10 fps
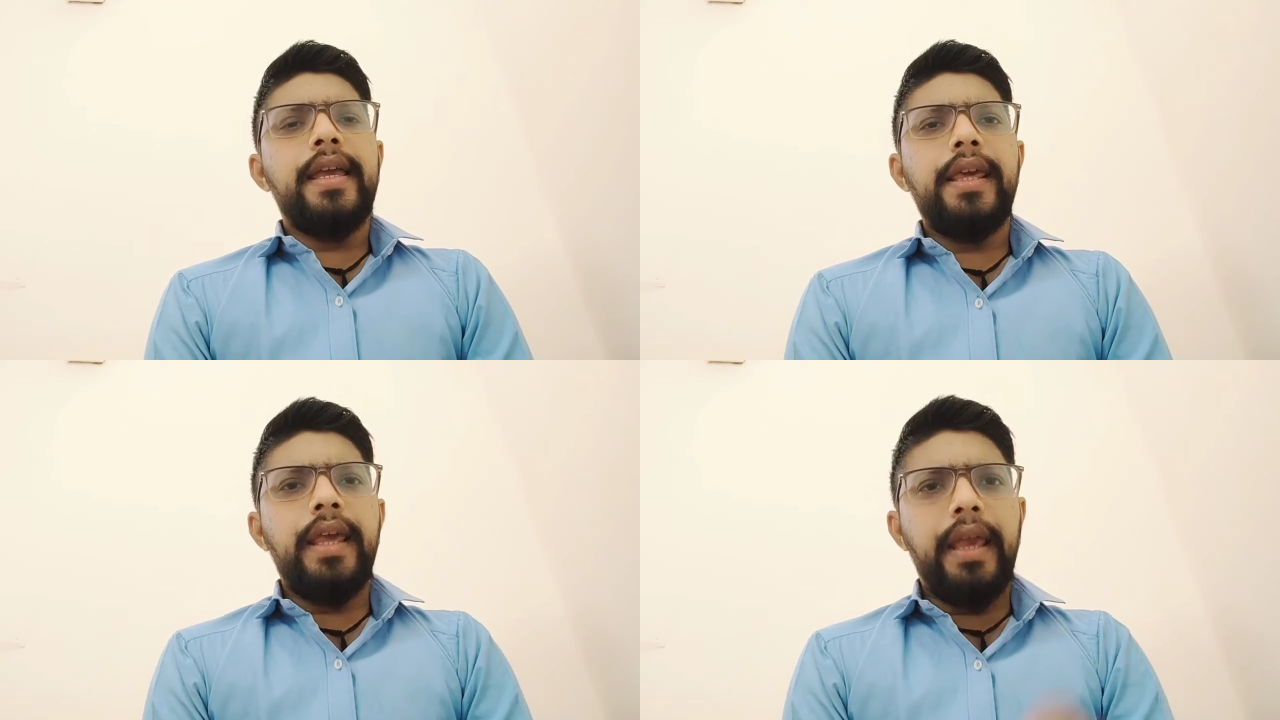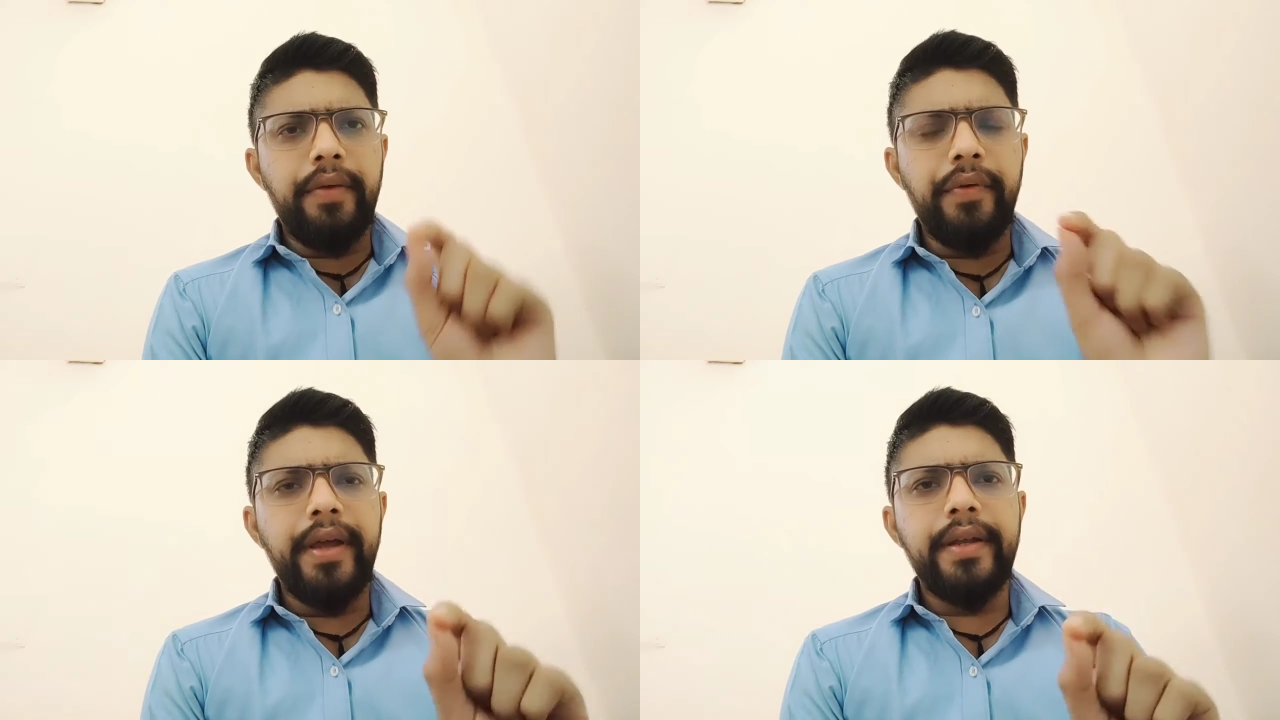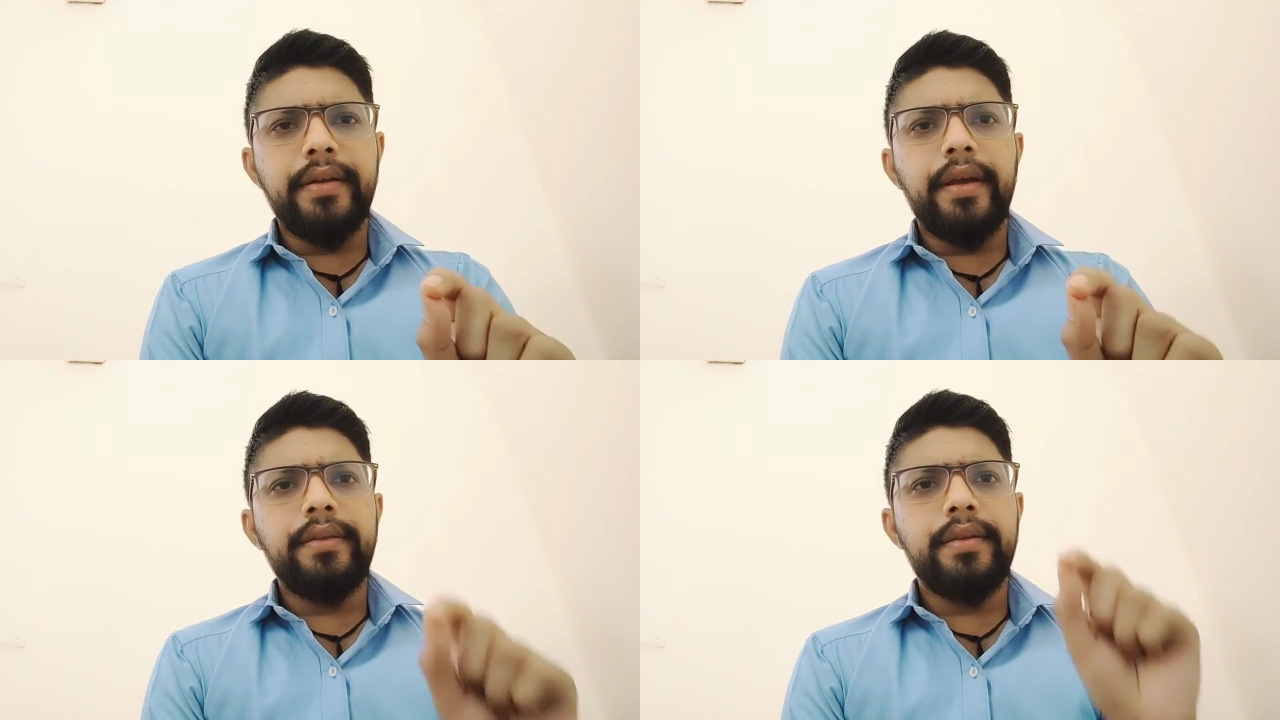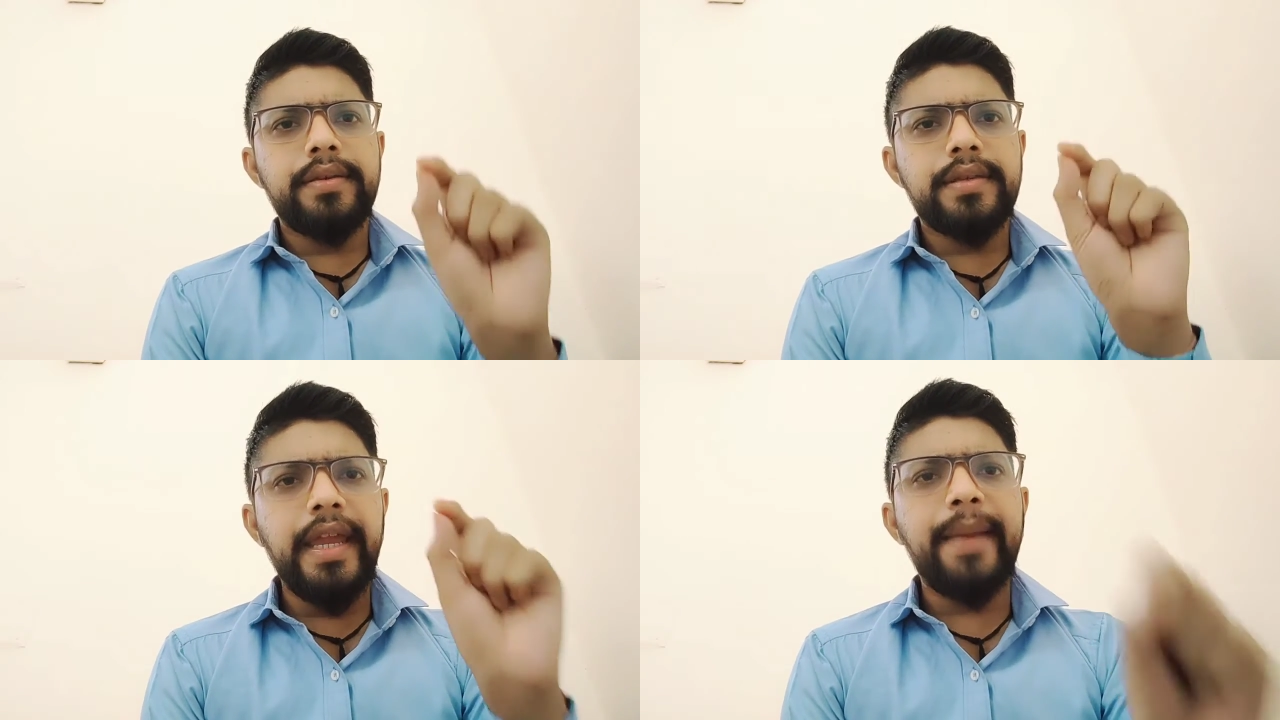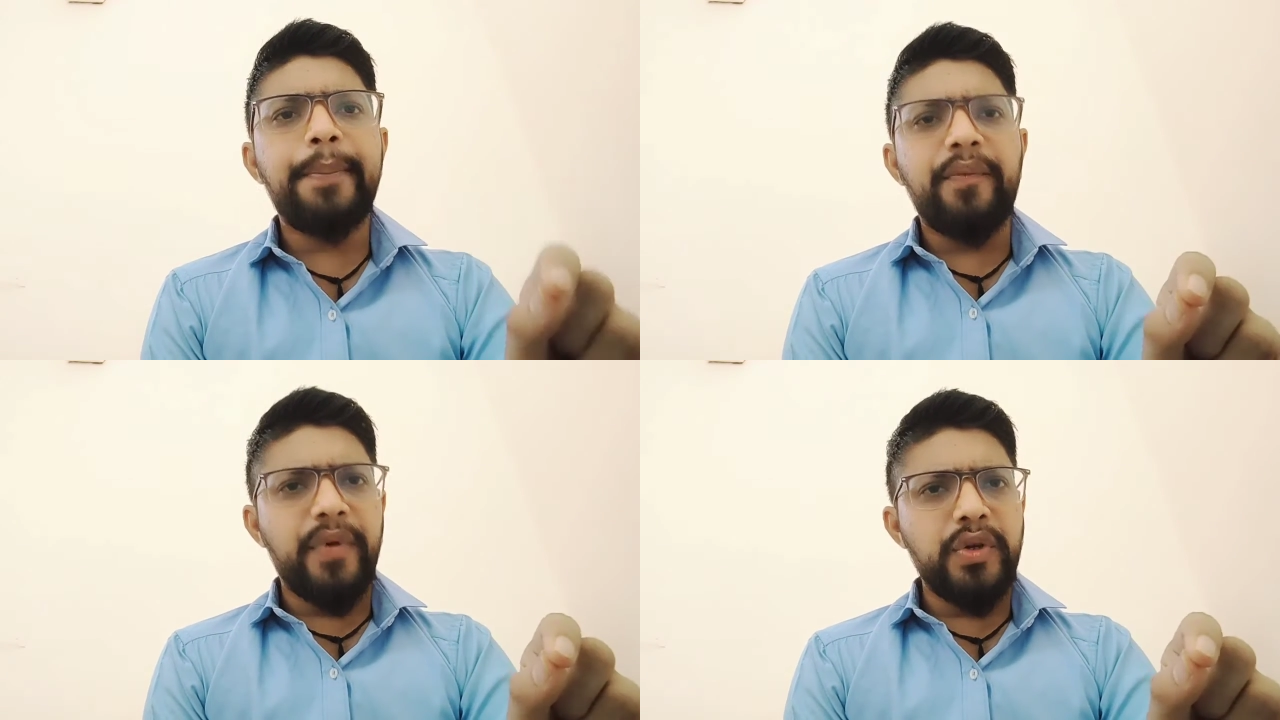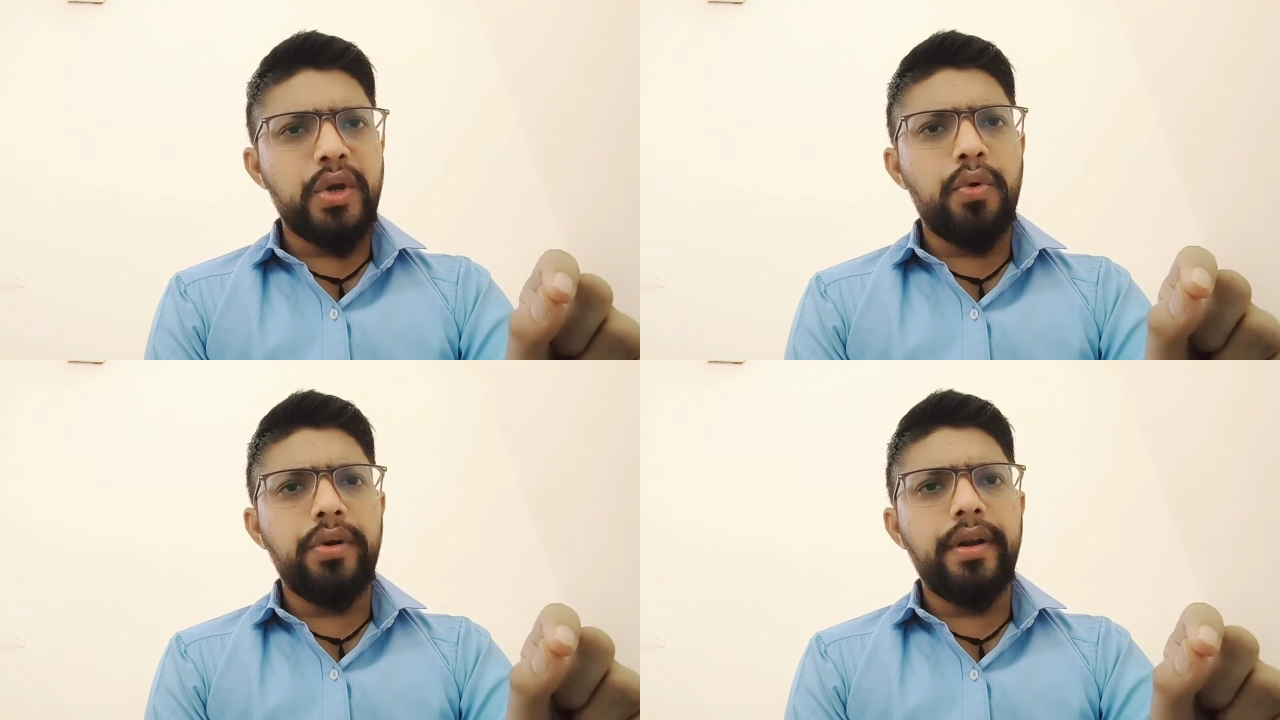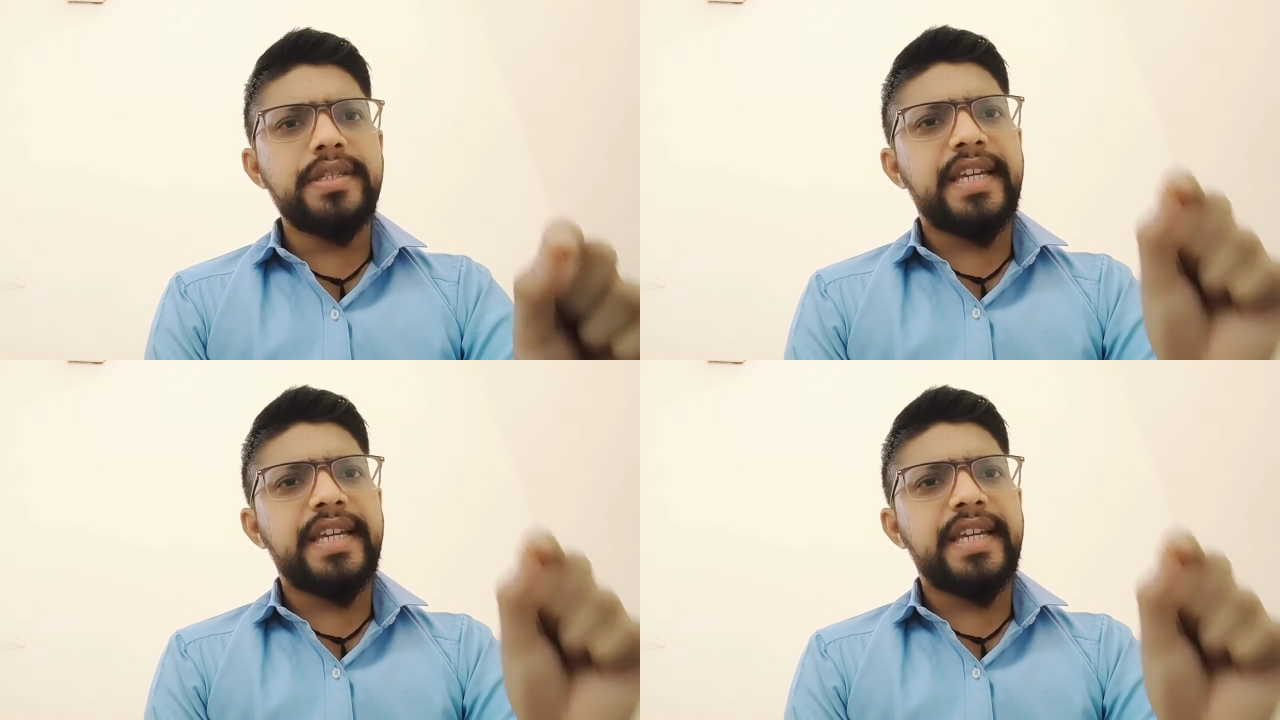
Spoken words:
even the said preference shareholders